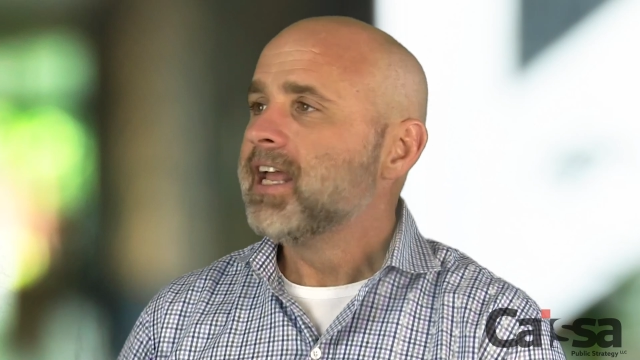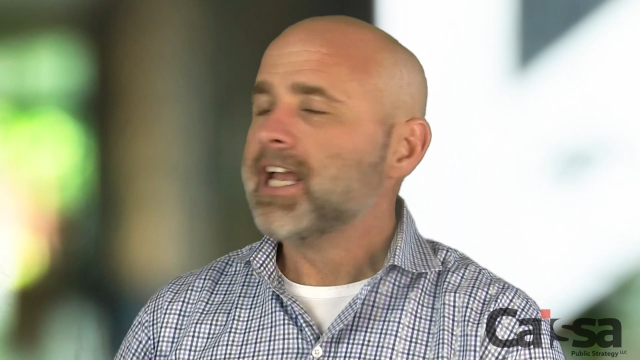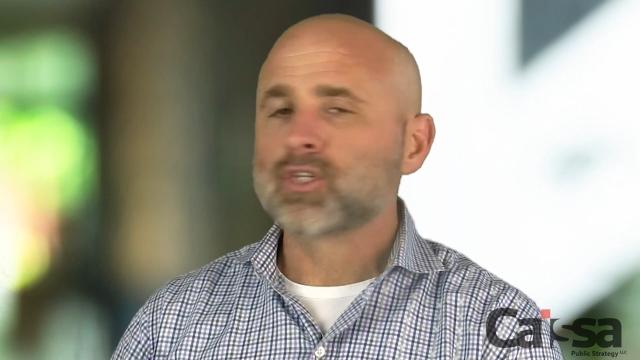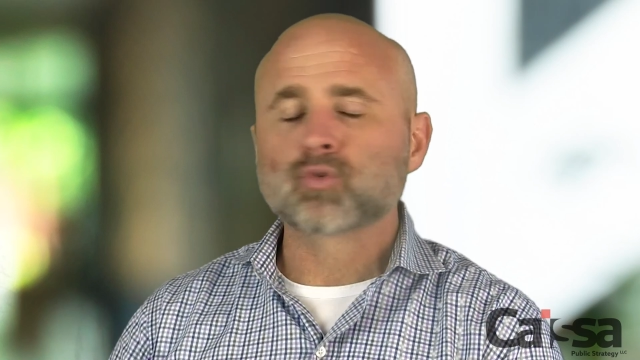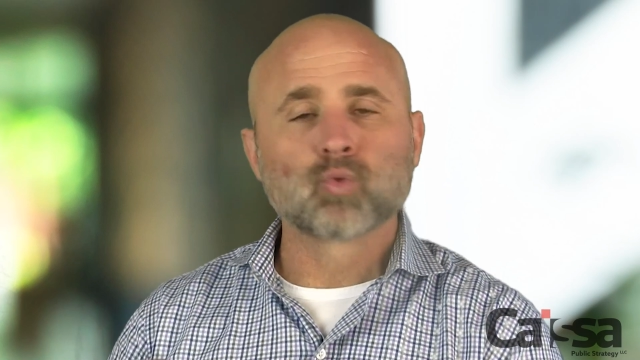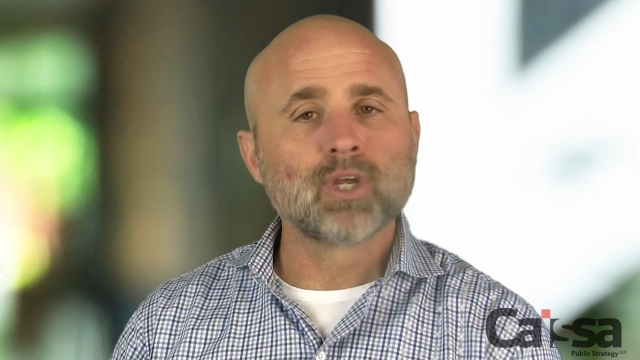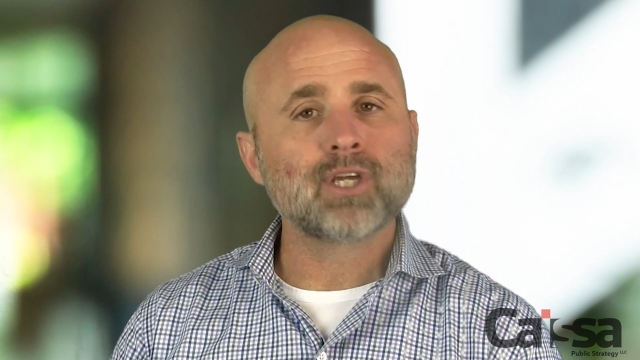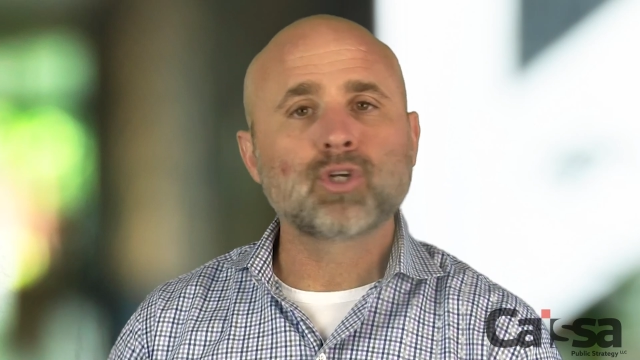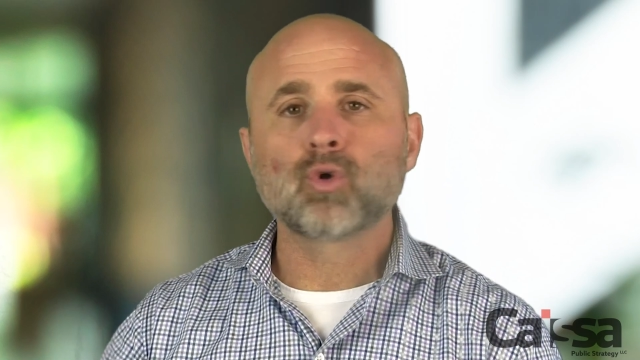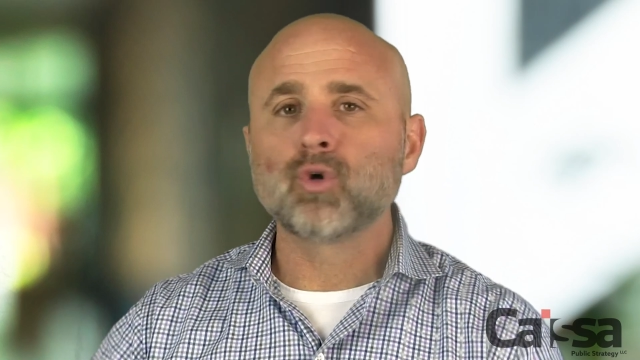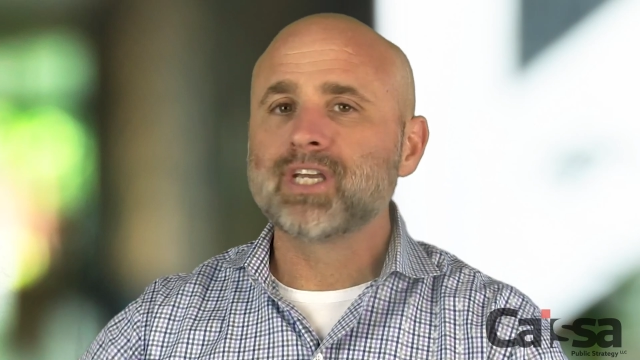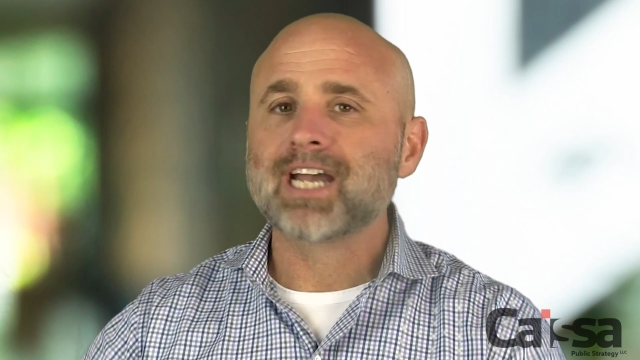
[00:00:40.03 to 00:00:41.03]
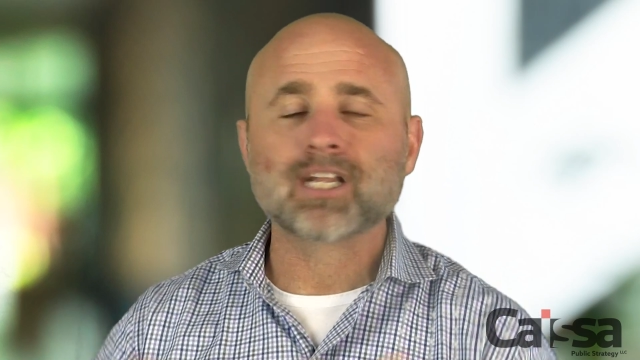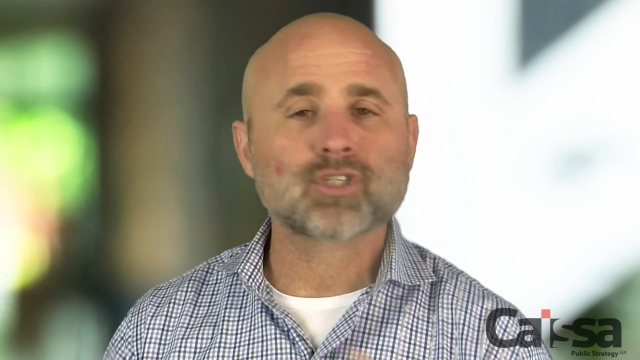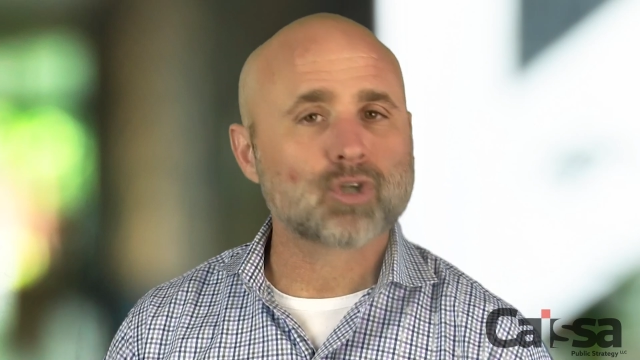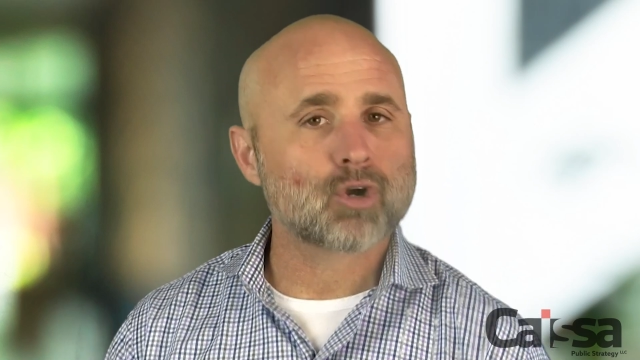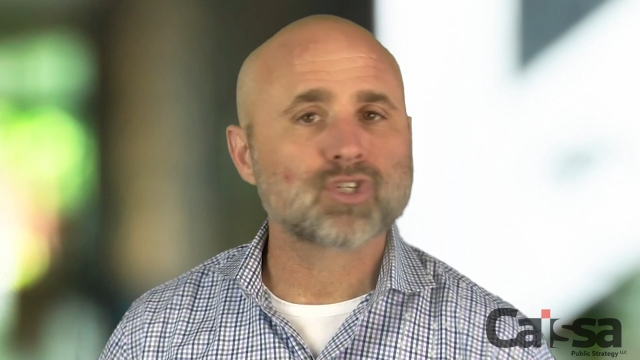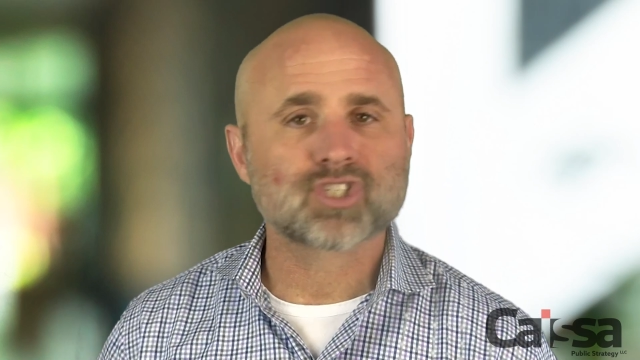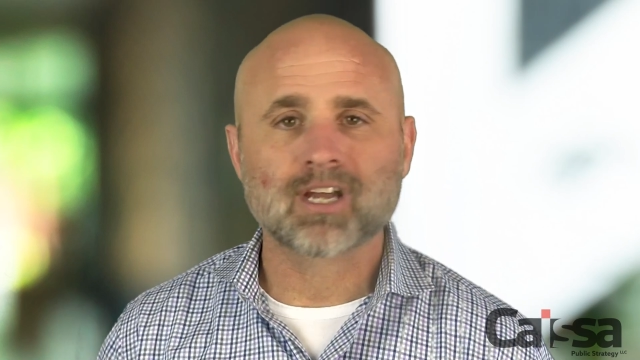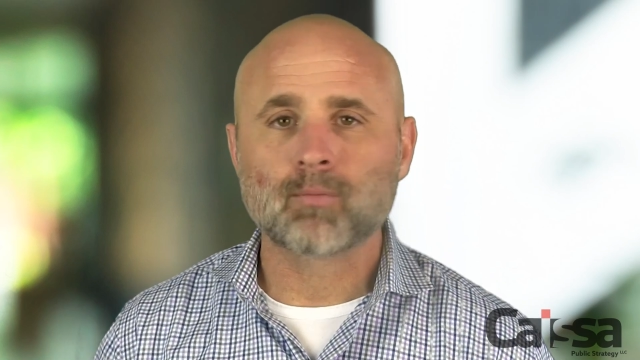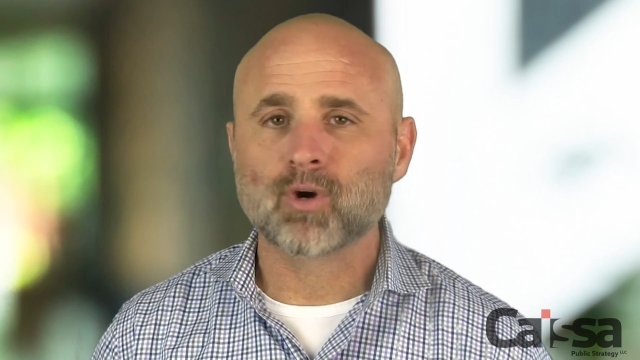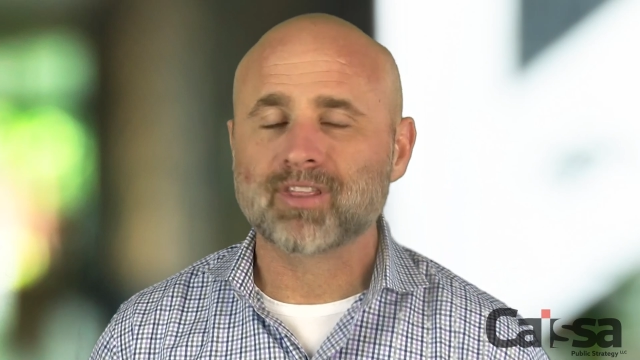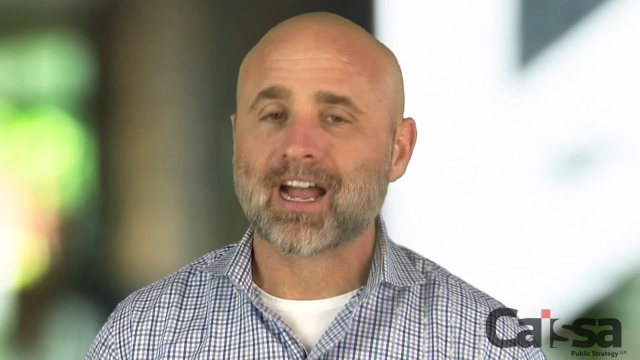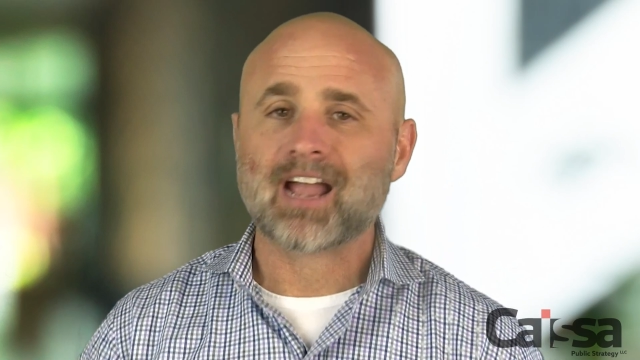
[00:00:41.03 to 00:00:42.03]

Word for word: It's really cool. You gotta start somewhere.